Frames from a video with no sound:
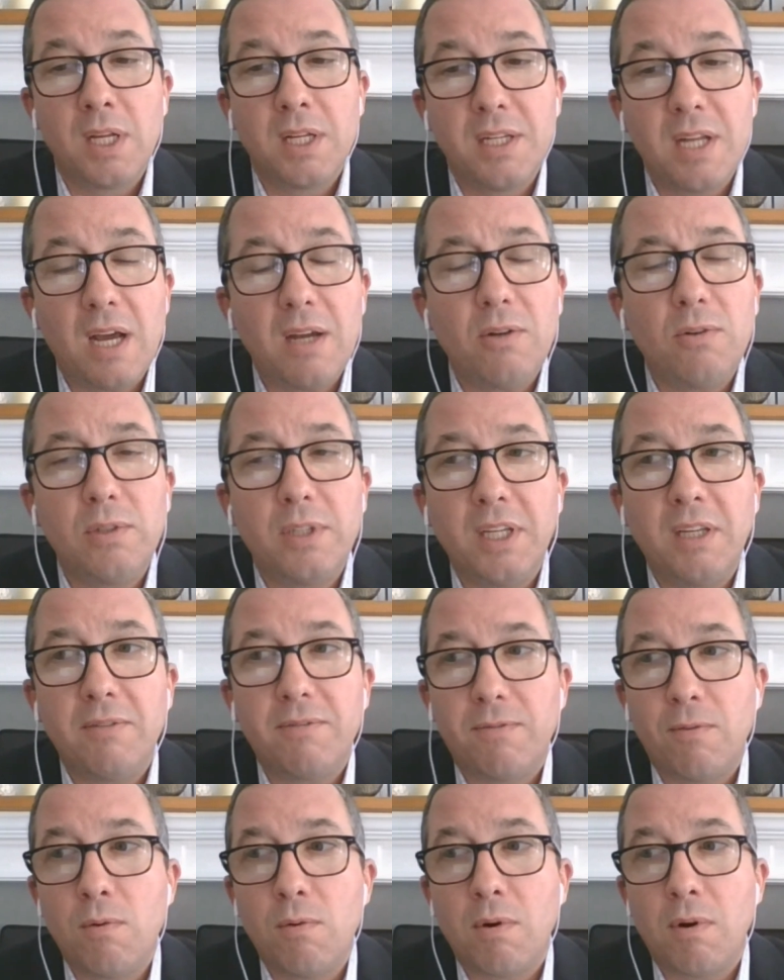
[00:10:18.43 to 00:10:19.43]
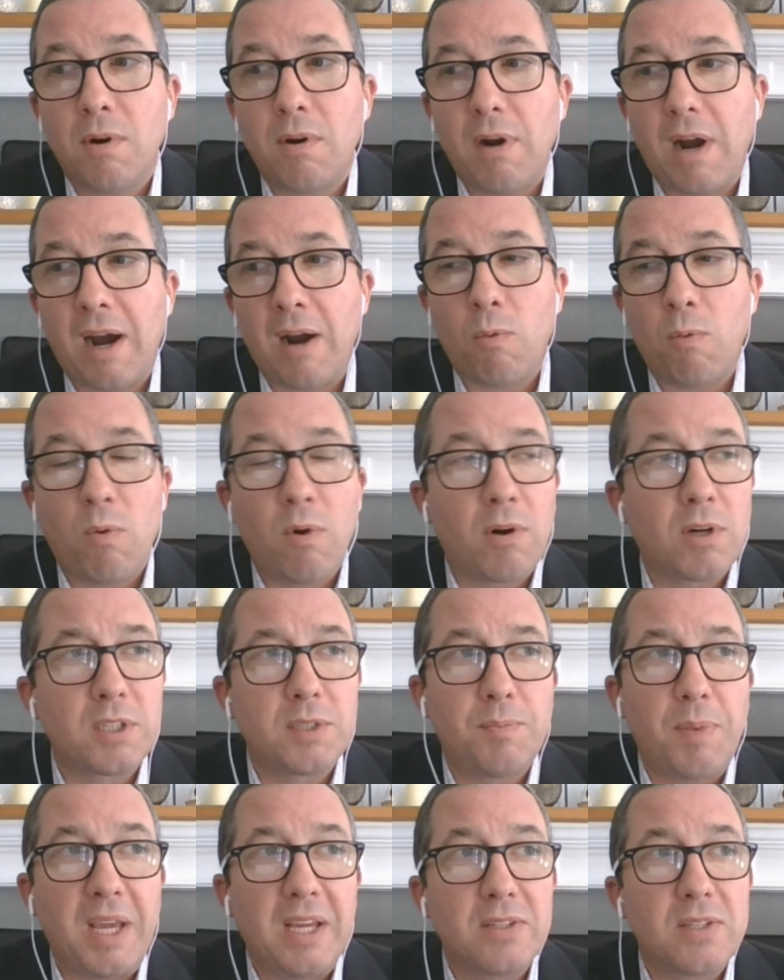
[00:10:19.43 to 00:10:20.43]
not only for our
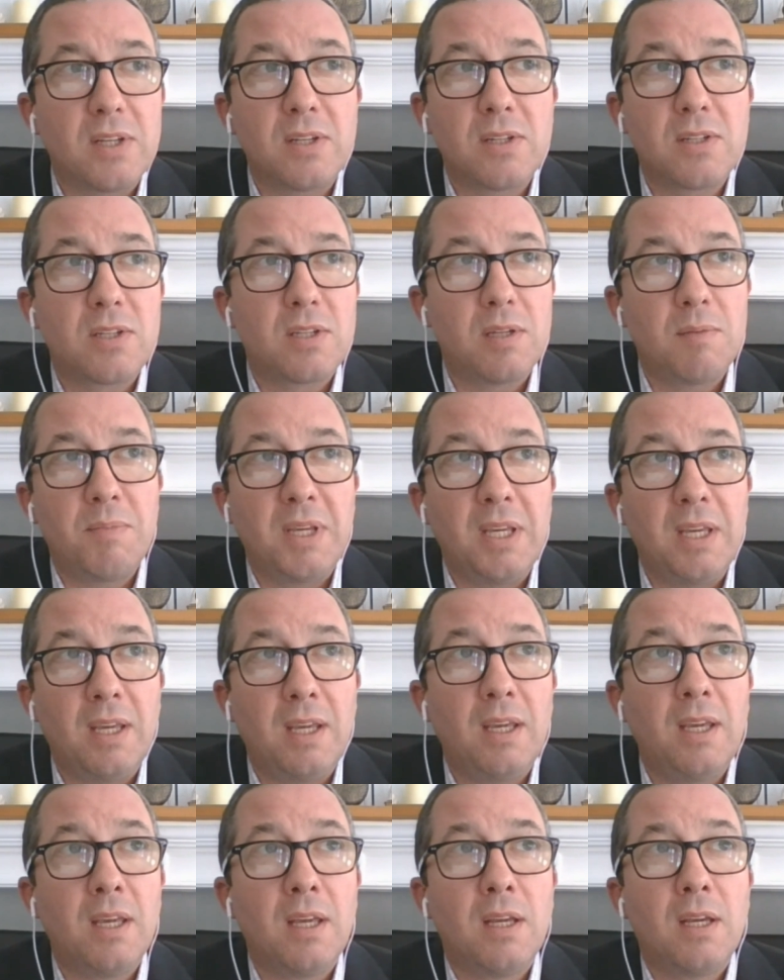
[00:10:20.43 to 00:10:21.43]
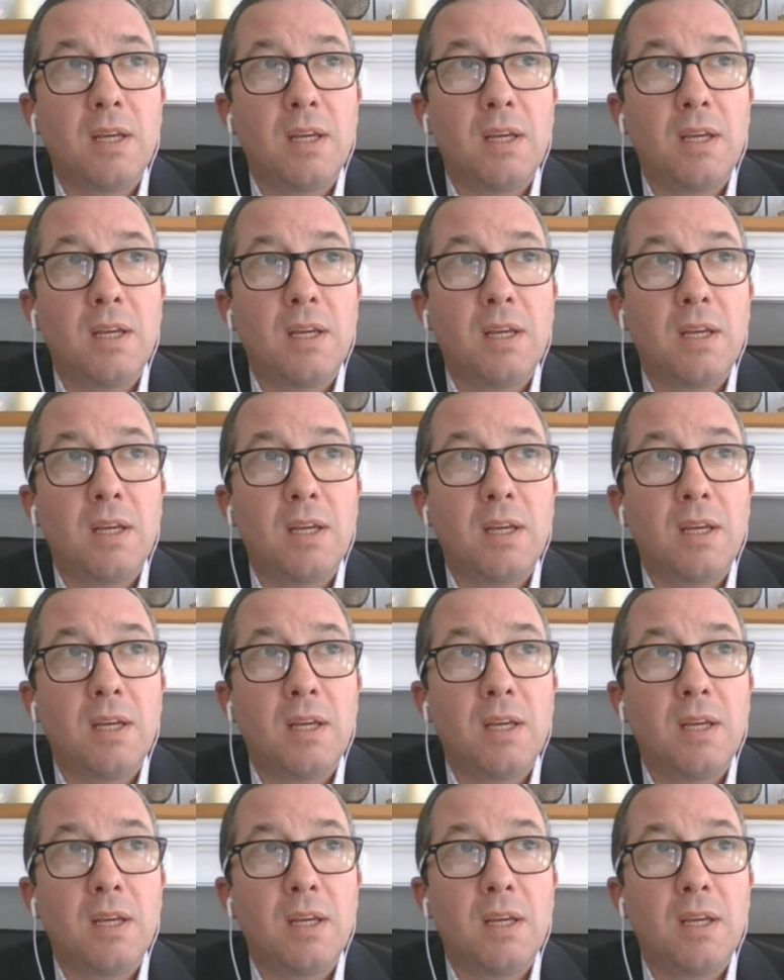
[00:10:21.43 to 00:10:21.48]
workspaces to be